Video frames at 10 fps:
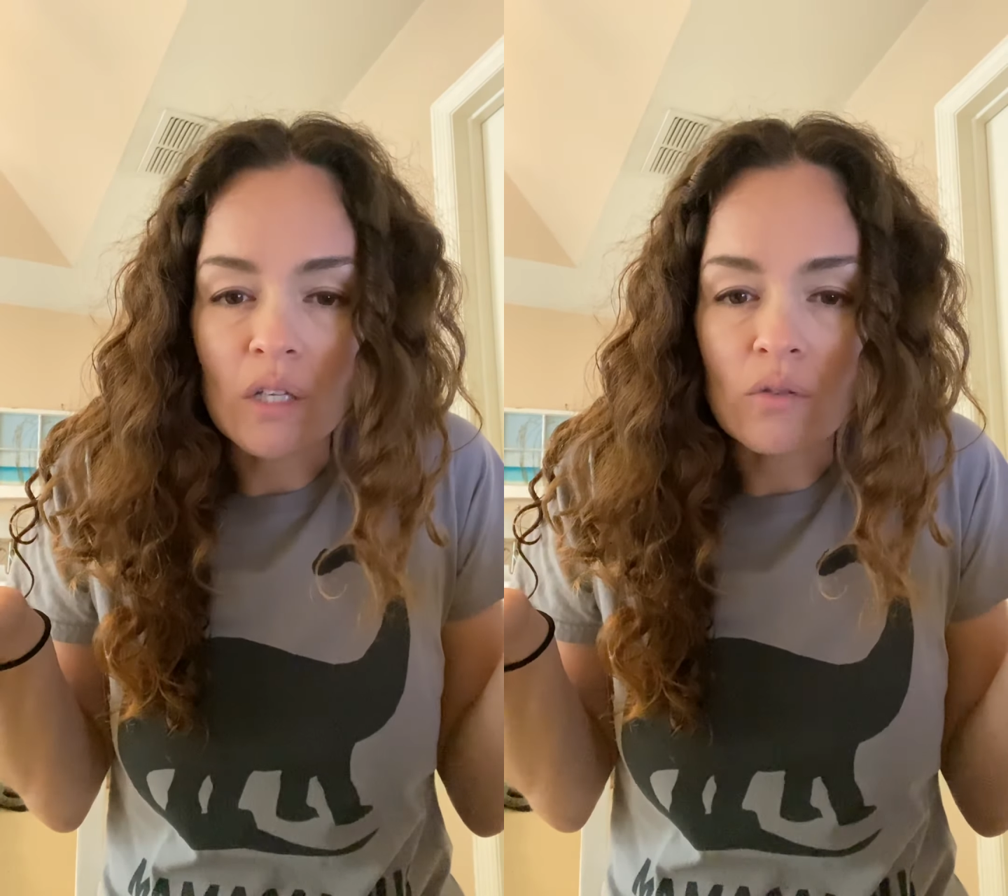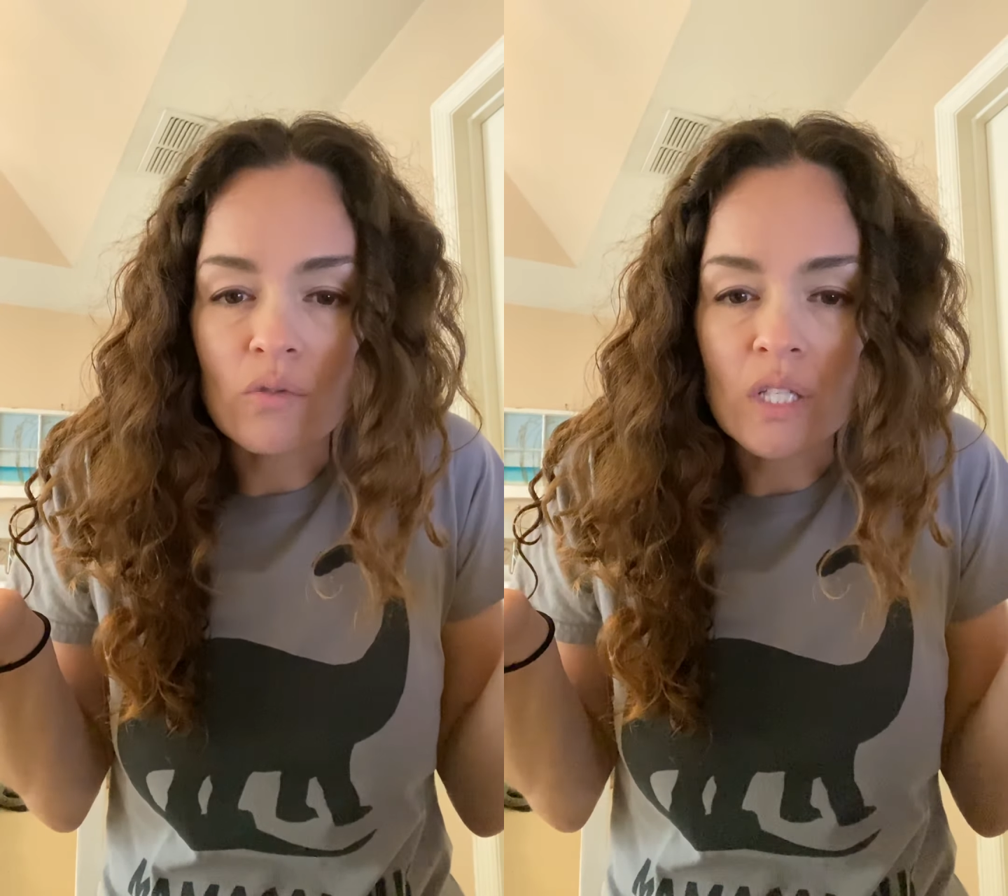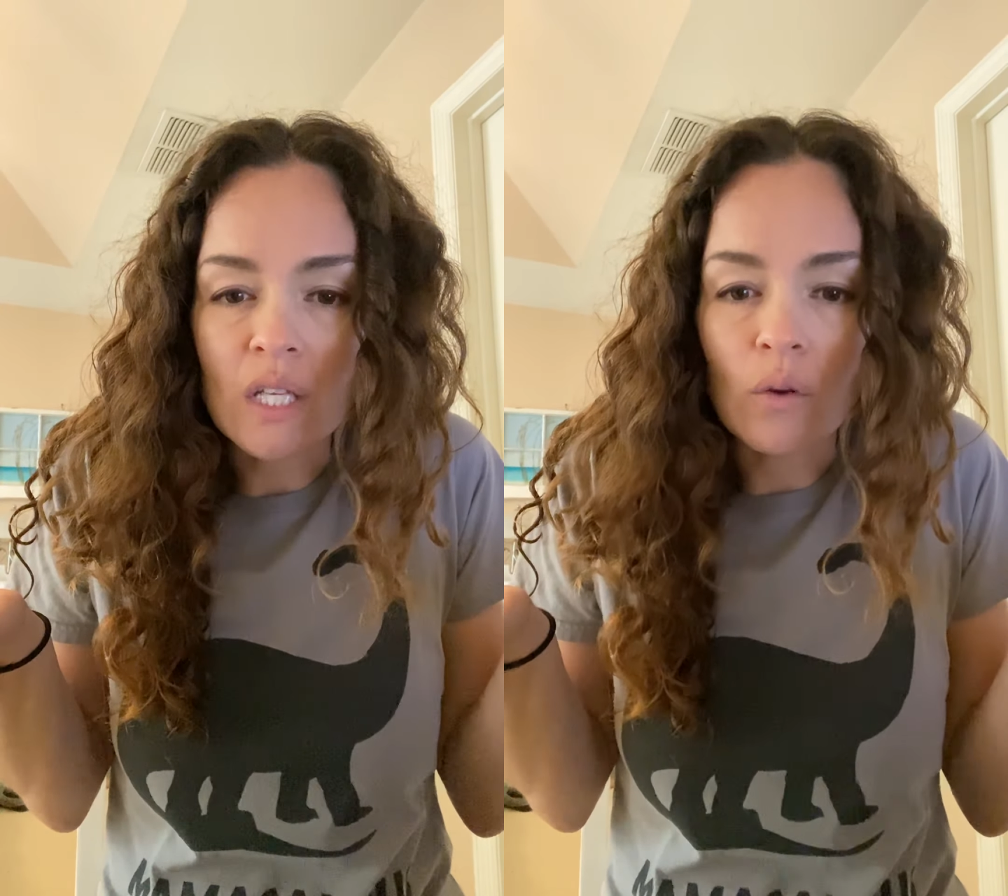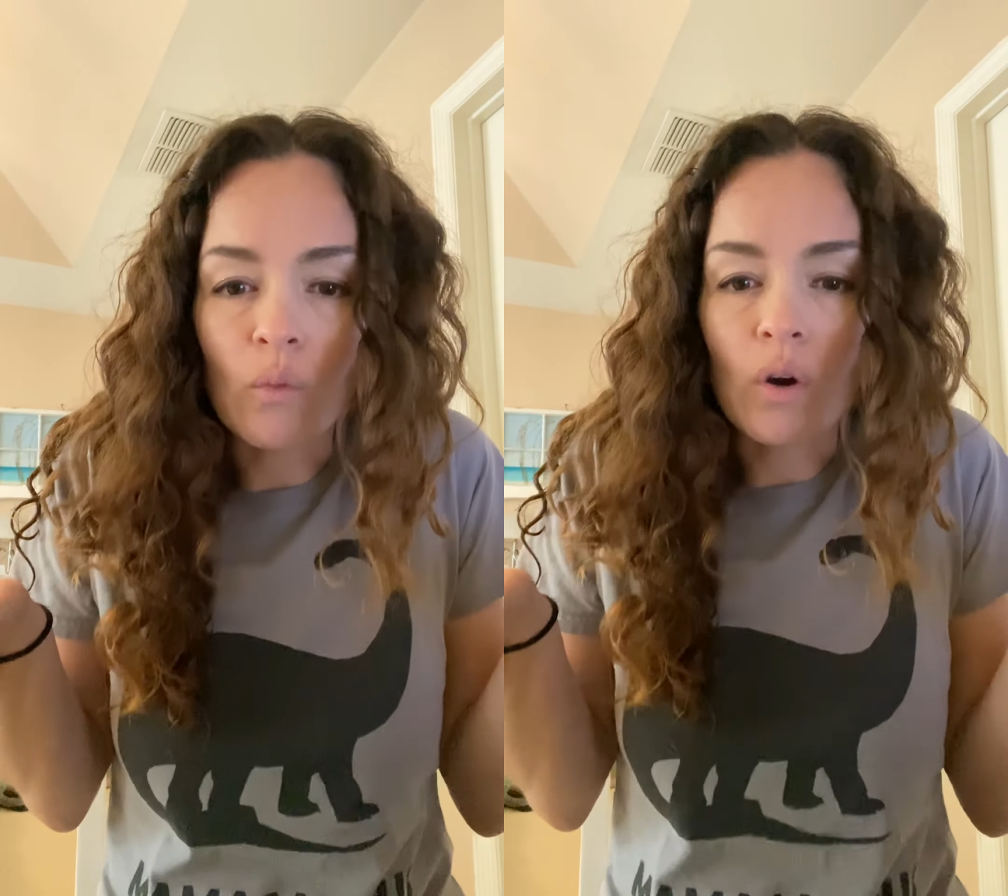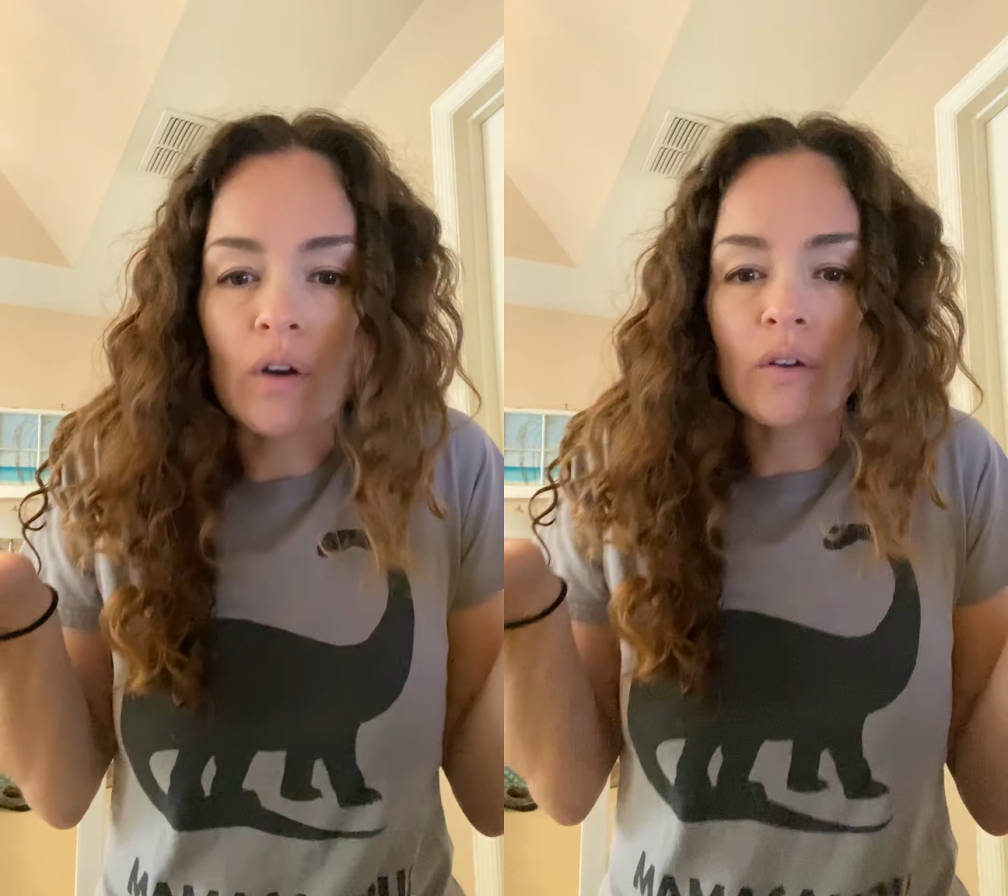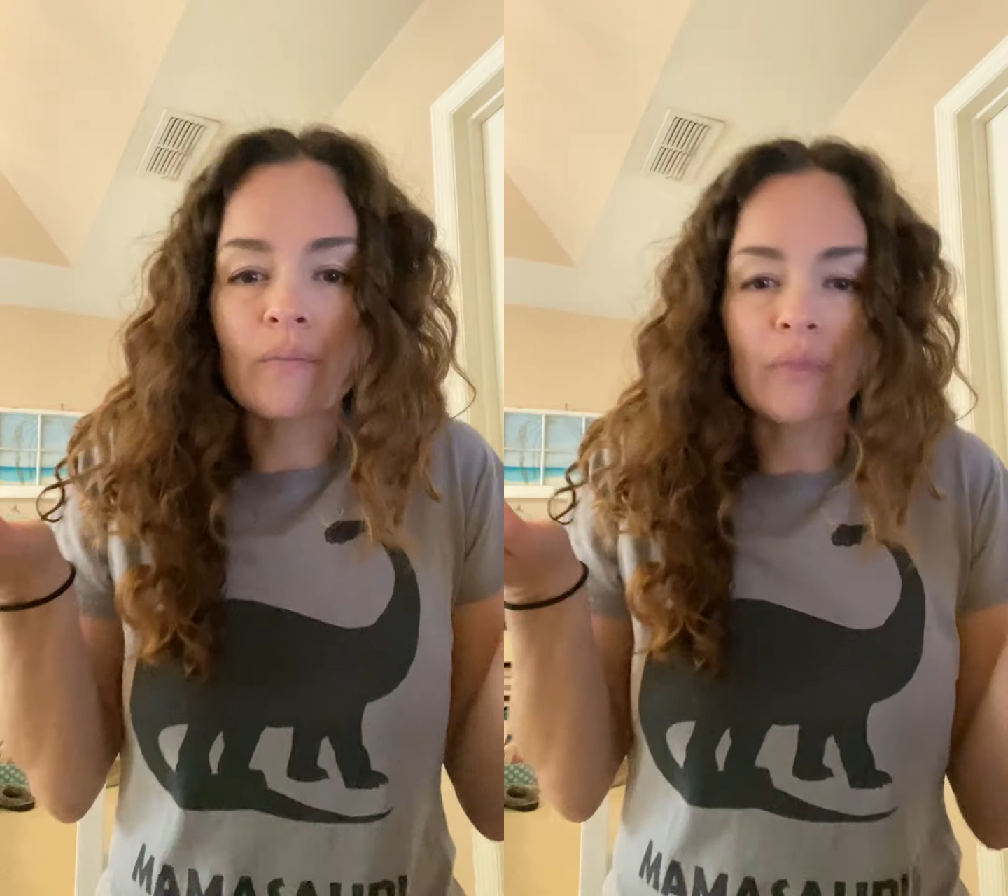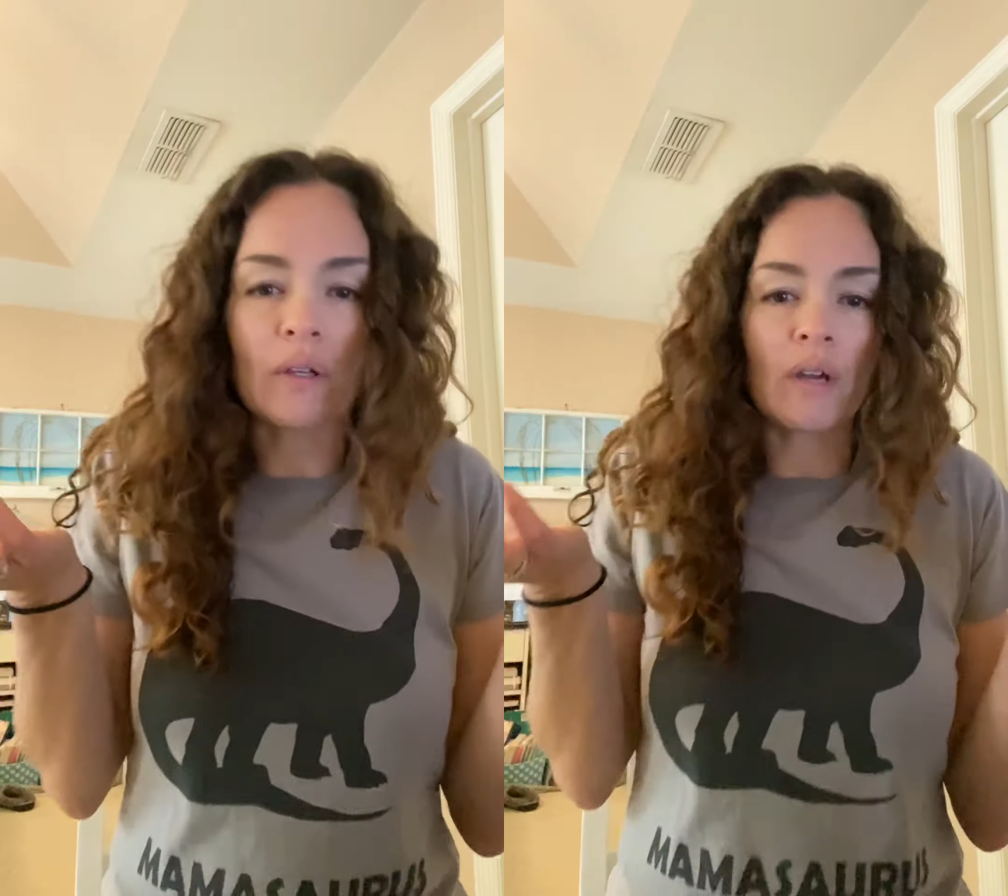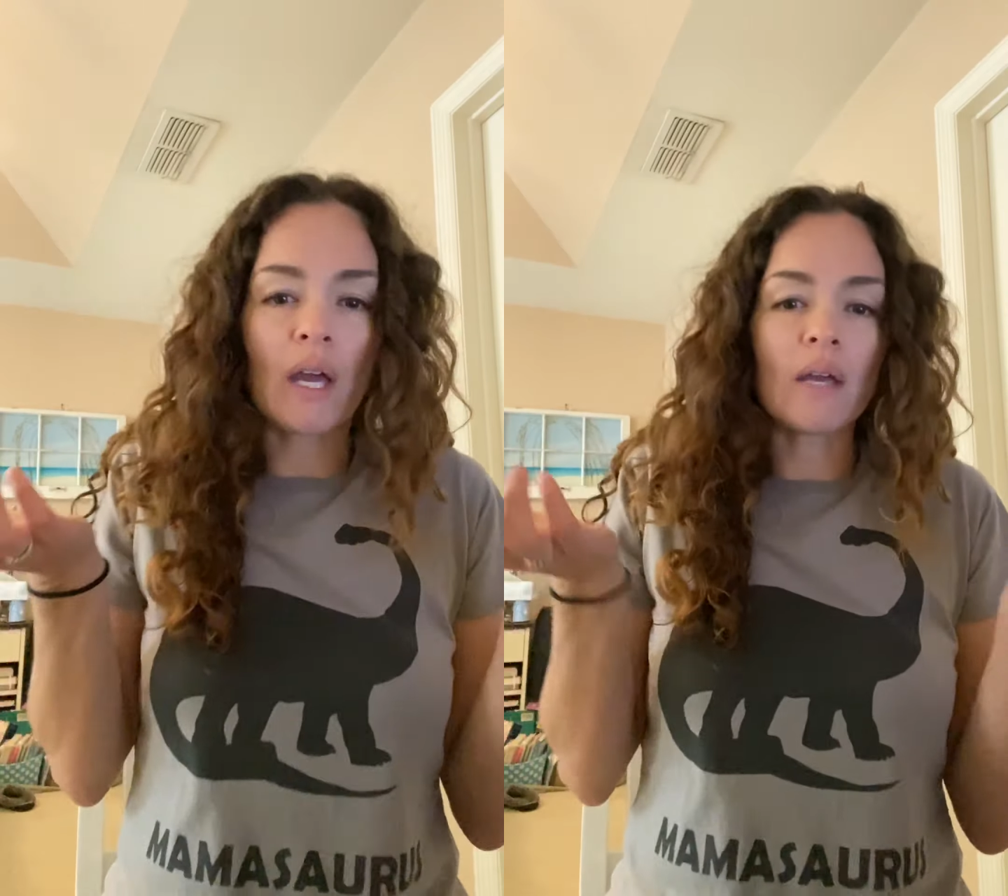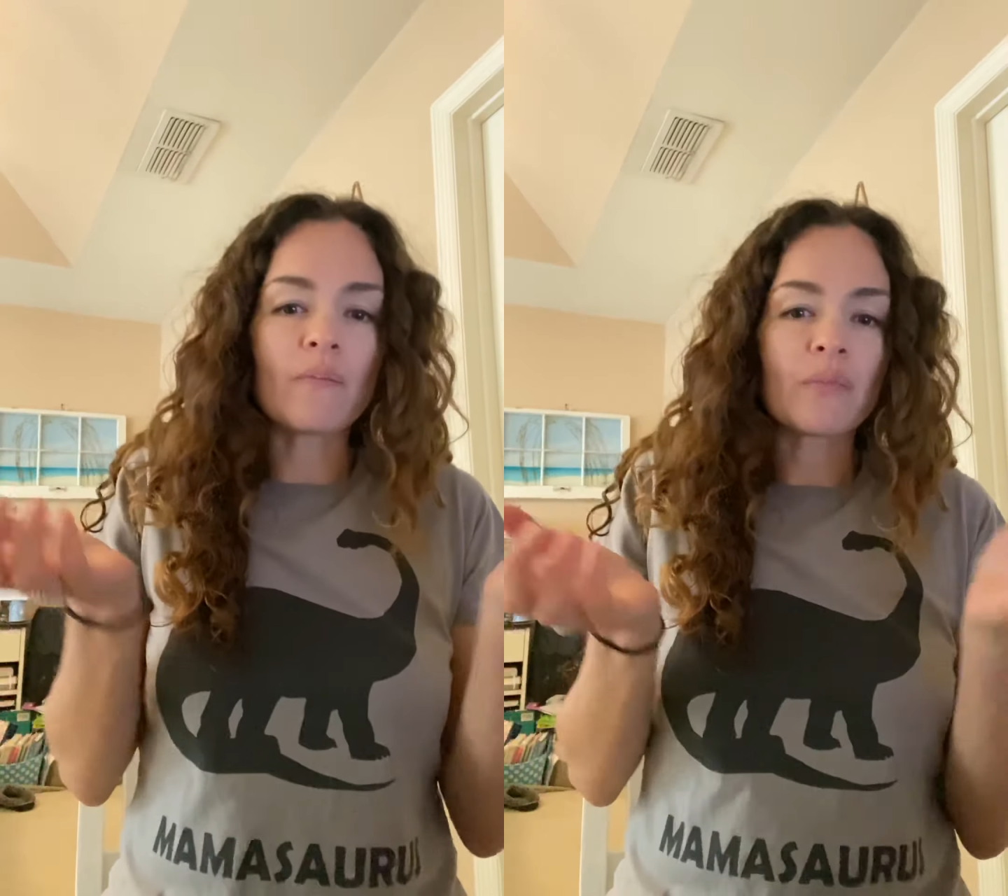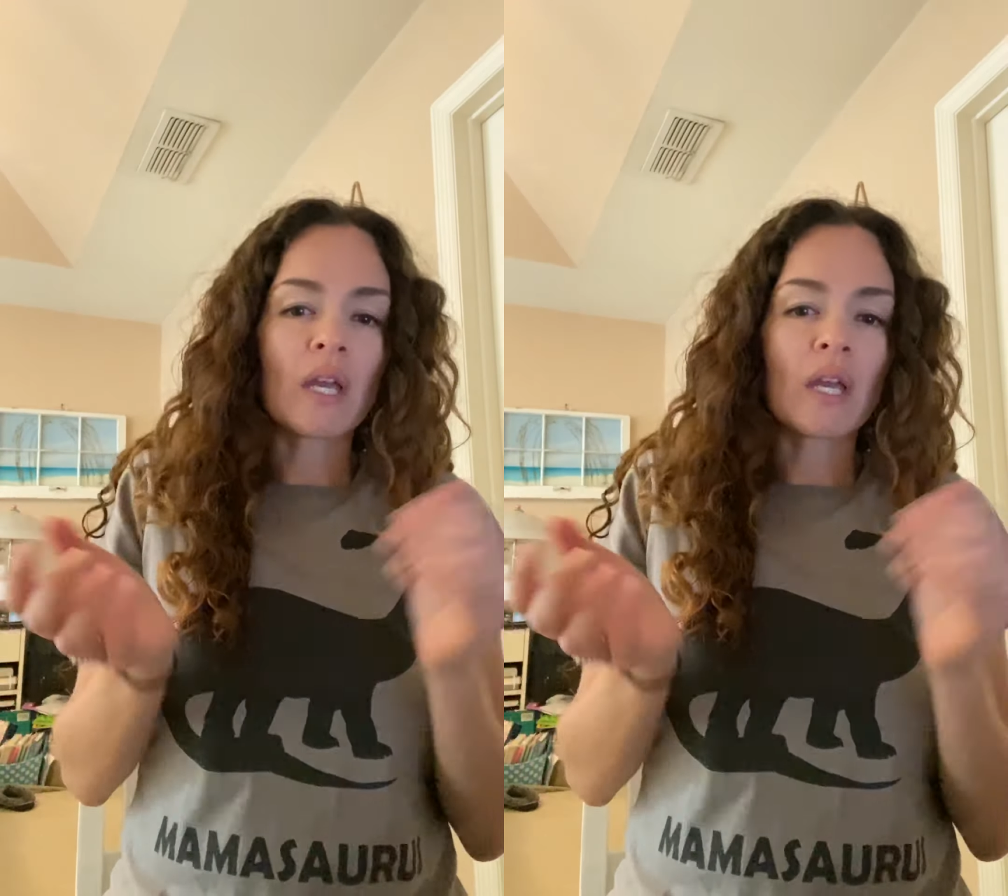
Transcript: used in the word. Okay,